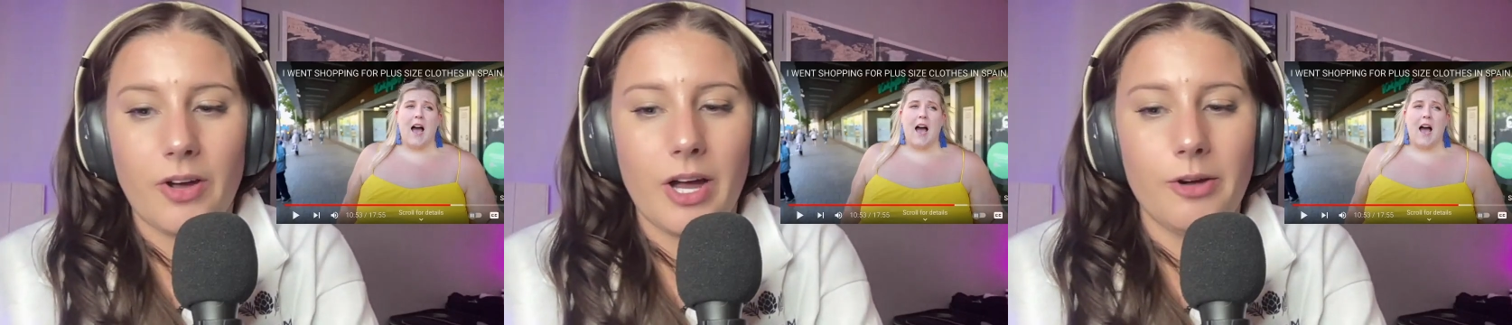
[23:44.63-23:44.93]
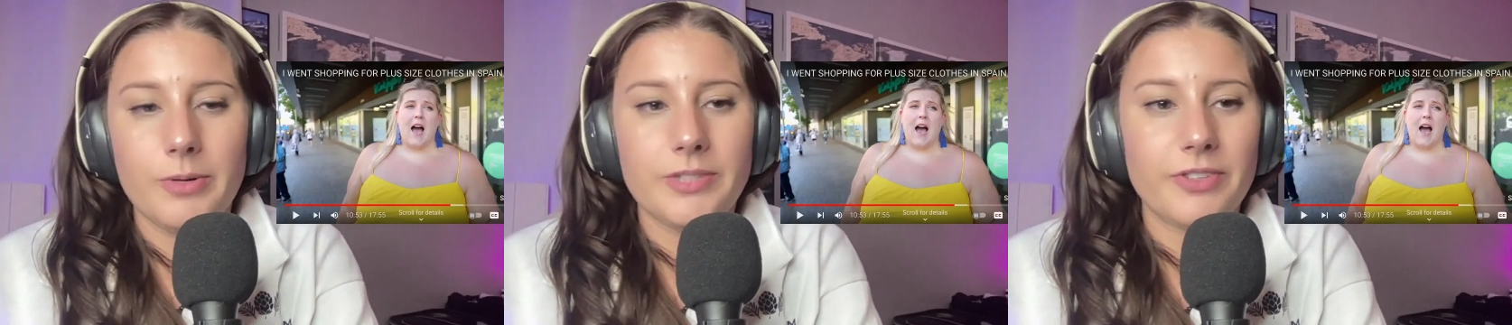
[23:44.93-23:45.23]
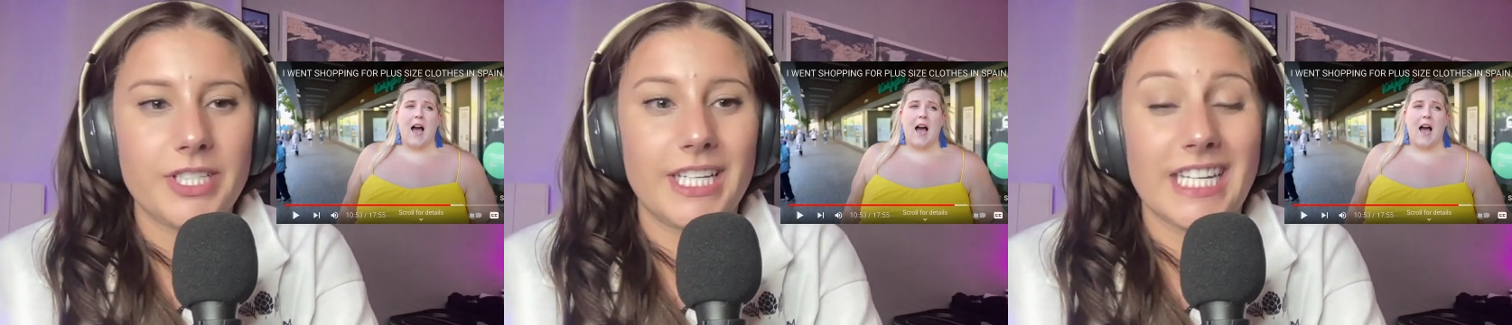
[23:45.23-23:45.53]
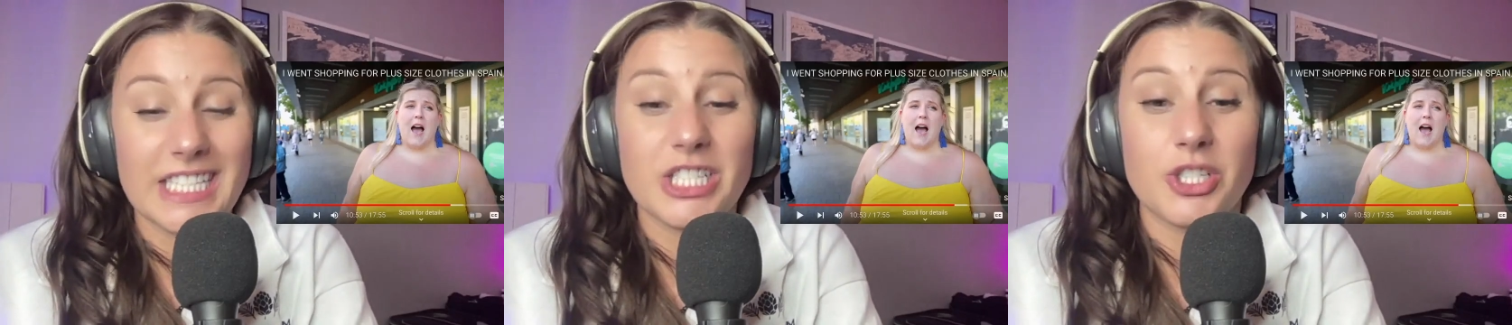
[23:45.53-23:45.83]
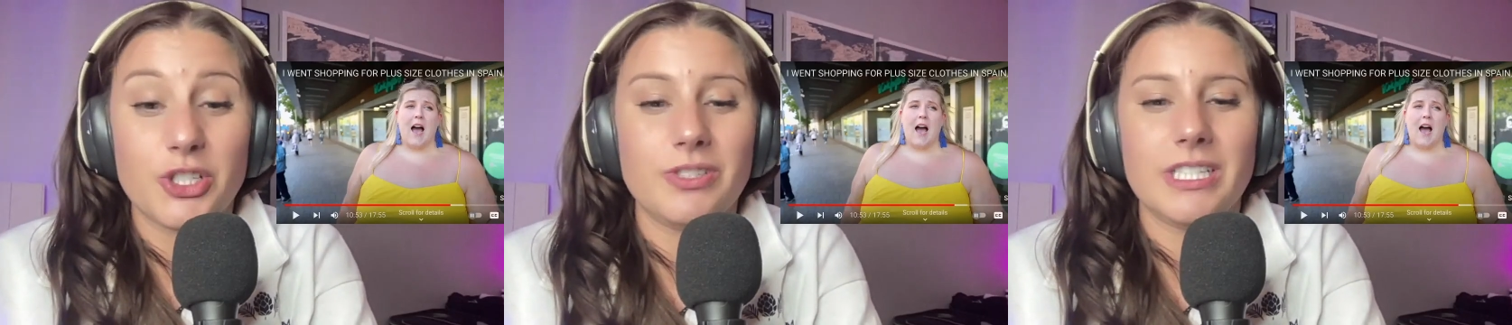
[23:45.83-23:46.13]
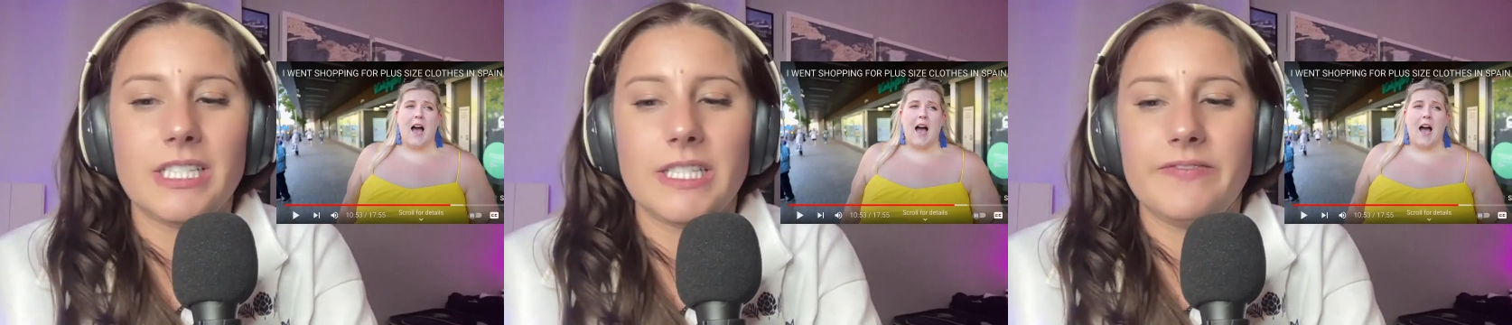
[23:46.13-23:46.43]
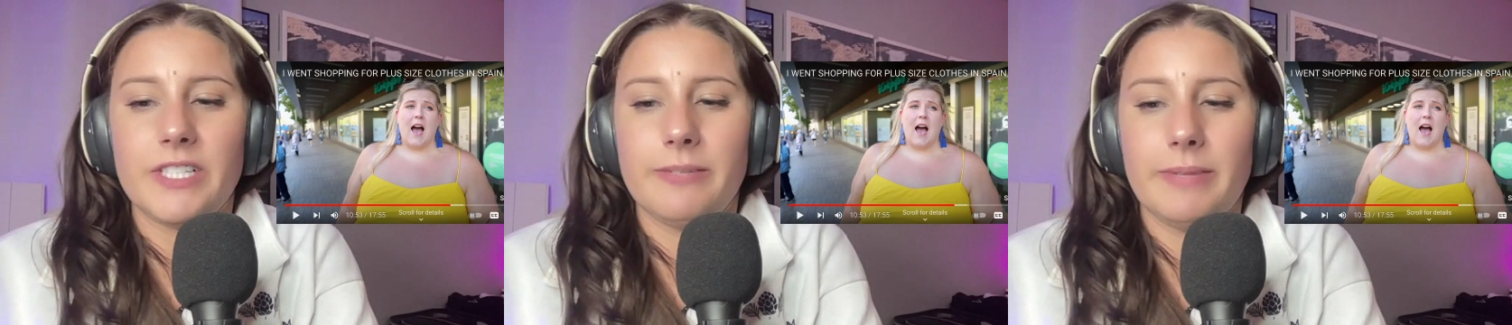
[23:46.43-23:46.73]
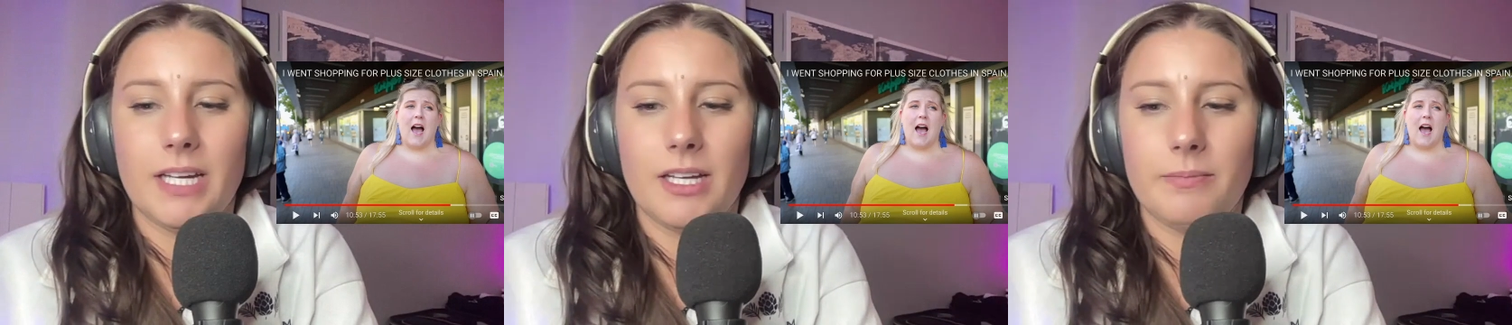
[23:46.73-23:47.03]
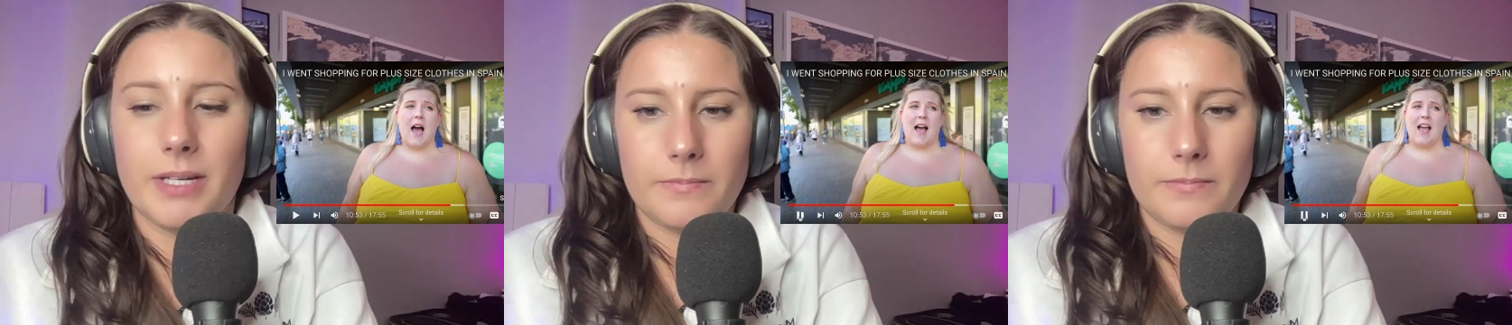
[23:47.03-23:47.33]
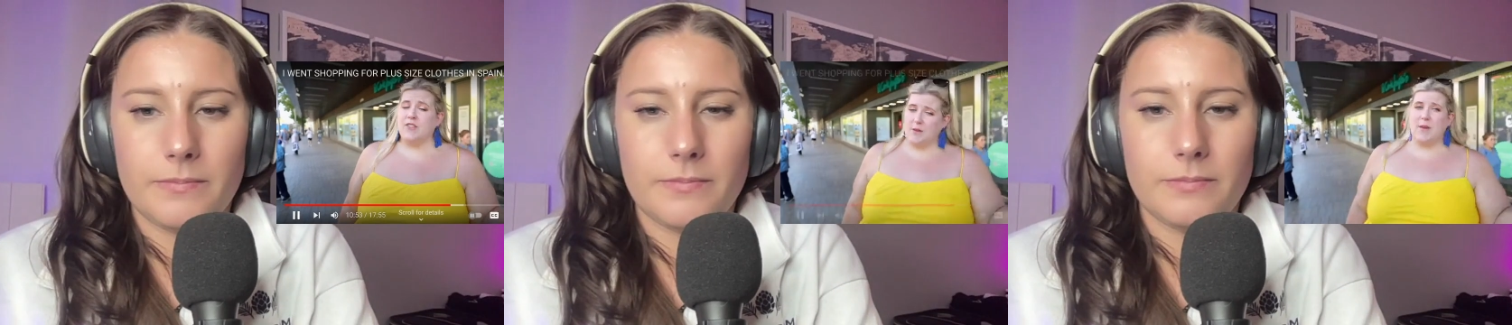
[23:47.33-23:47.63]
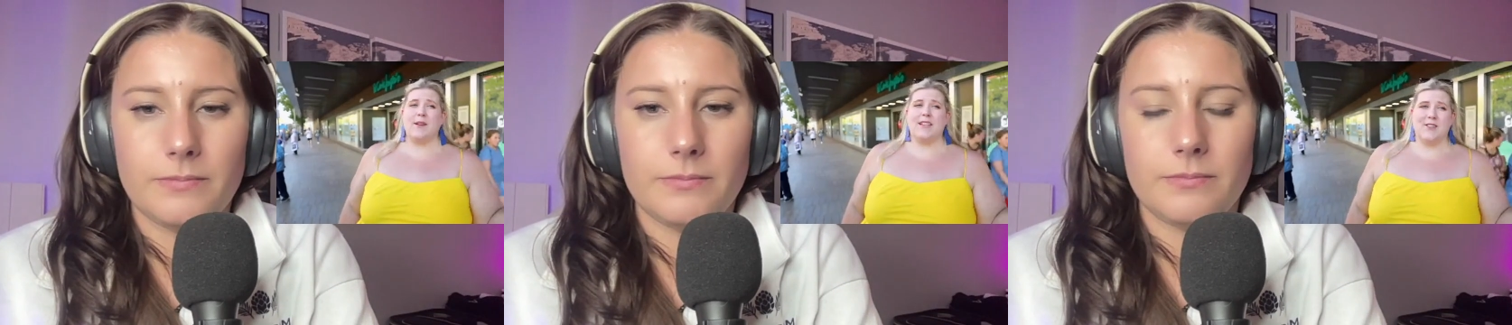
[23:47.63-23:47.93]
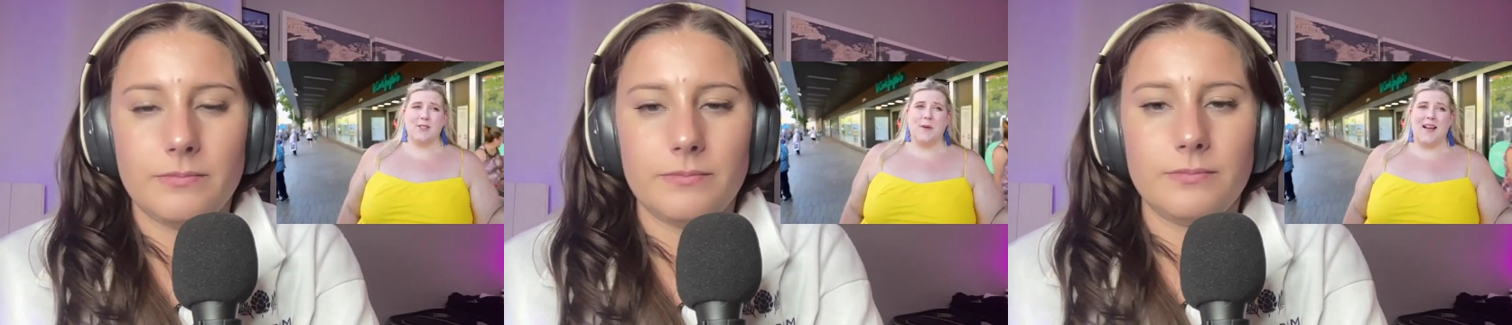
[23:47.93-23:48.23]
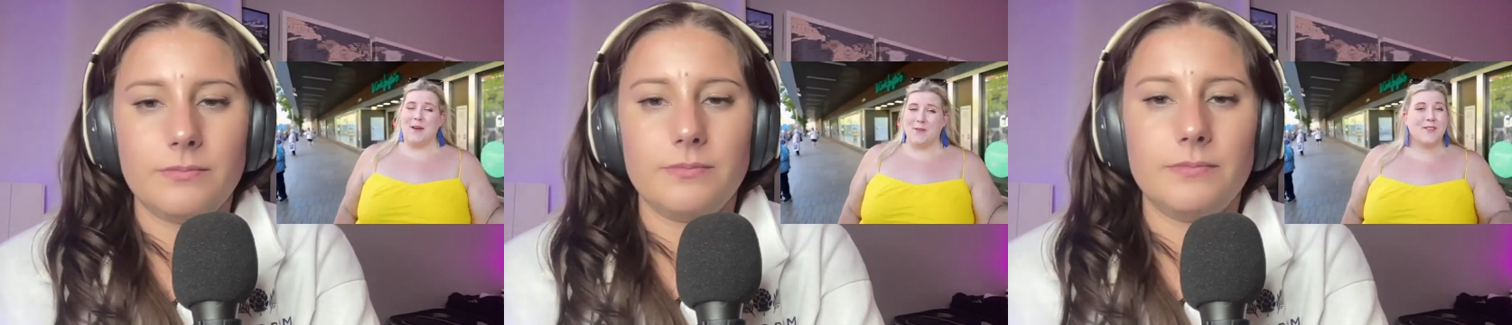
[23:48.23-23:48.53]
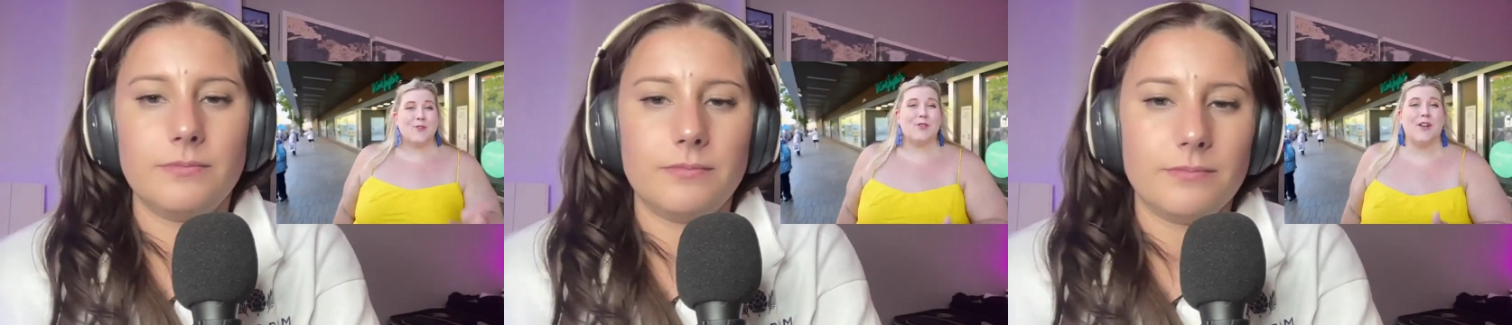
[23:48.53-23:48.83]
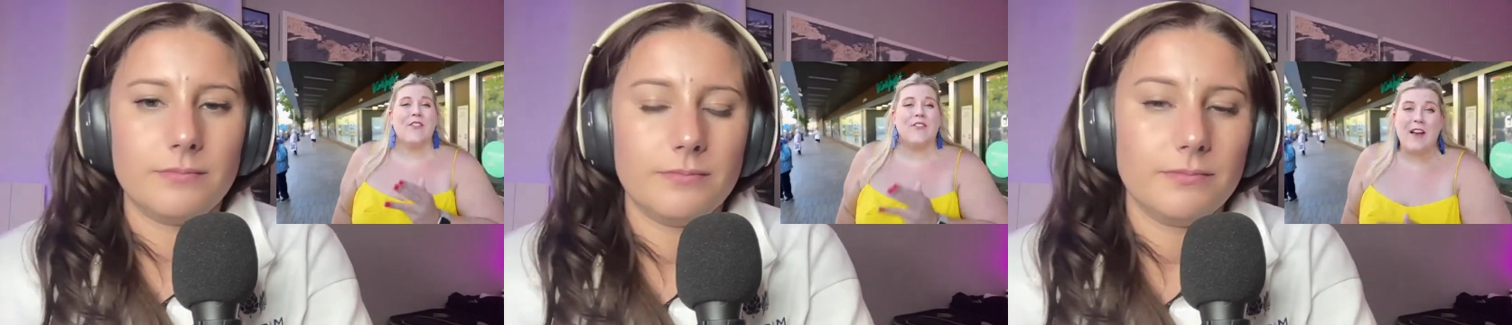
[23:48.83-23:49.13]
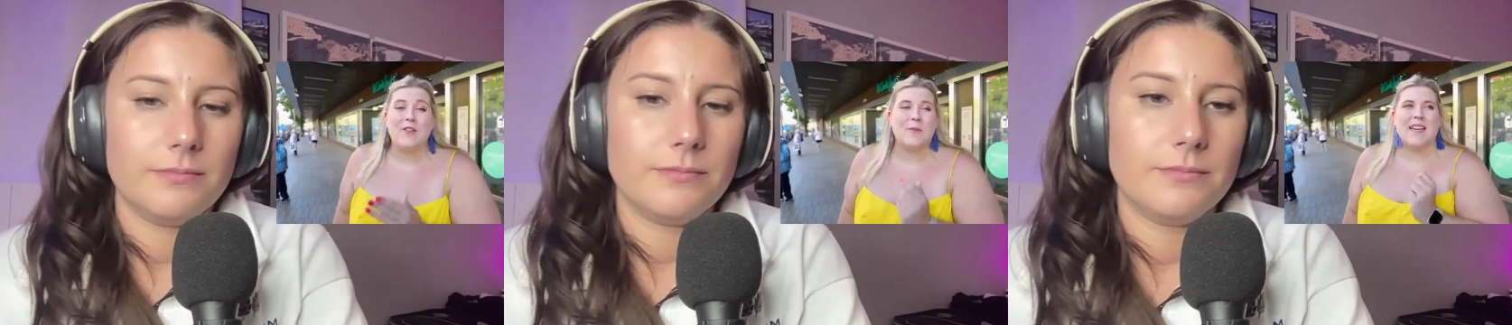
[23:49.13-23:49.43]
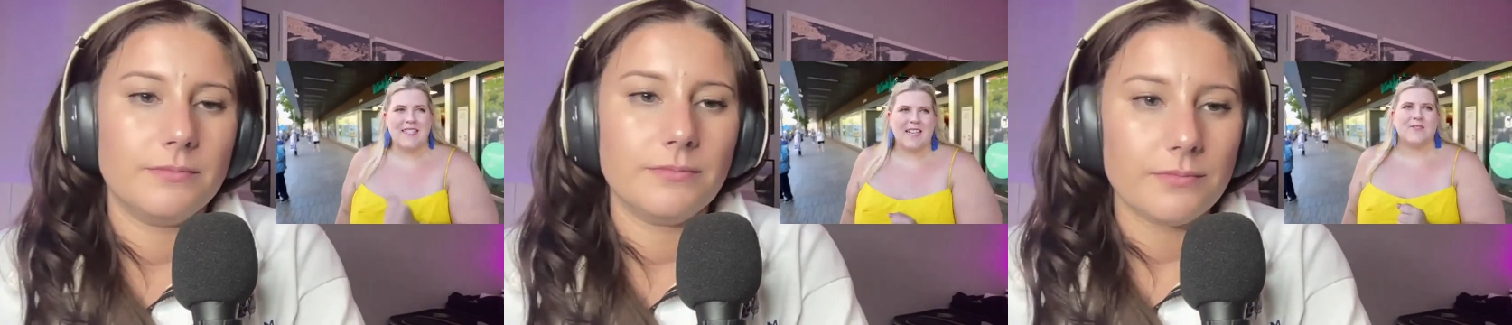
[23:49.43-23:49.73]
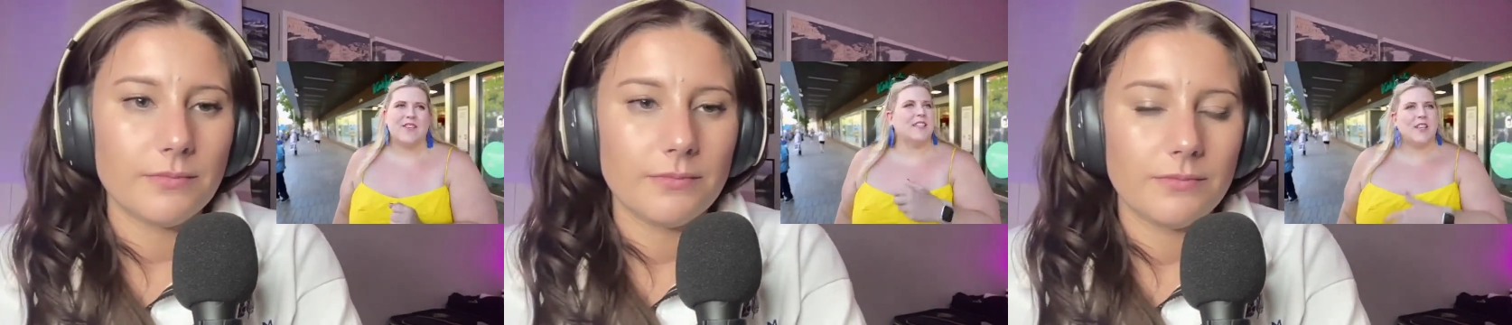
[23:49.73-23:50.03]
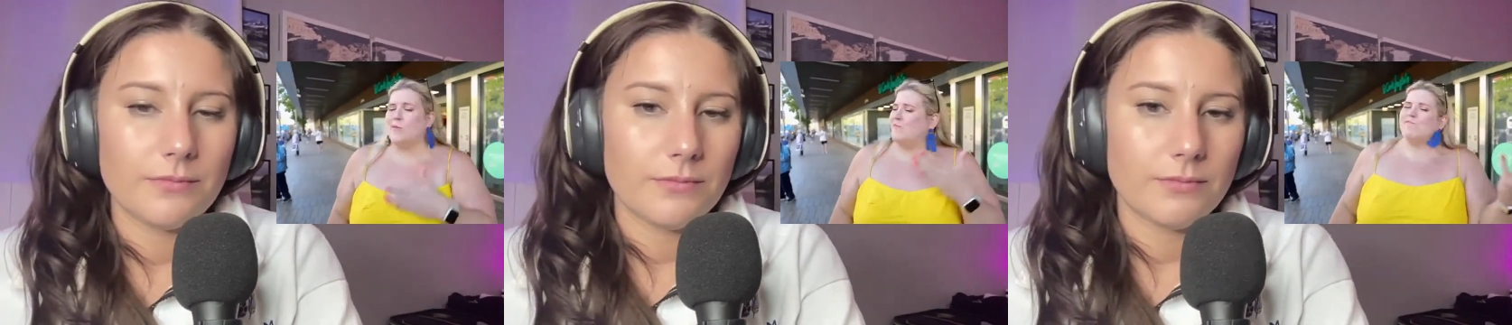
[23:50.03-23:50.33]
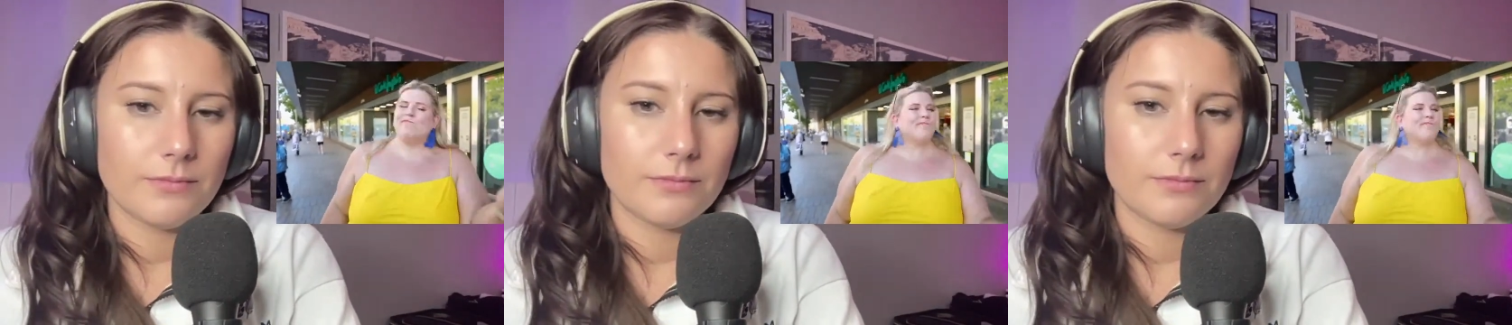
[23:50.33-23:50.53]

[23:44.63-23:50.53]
Speaker 1: I always forget to do this at the very beginning, but uh,
Speaker 2: I've done my research, but my research has already failed me excessively. So